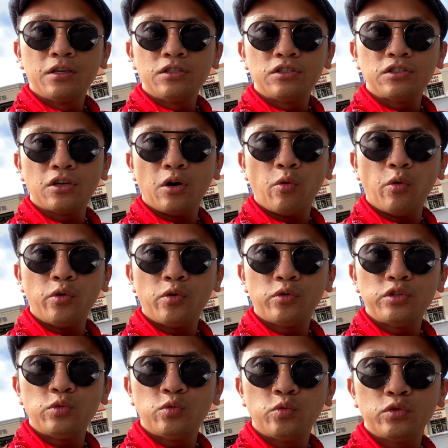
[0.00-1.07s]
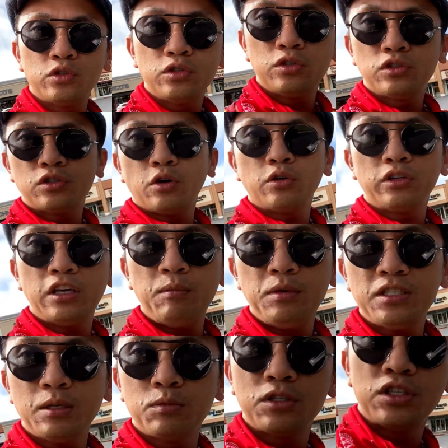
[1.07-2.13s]
so what do we so give me
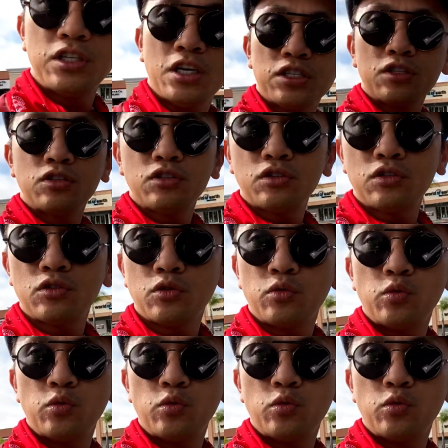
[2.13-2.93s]
some suggestions.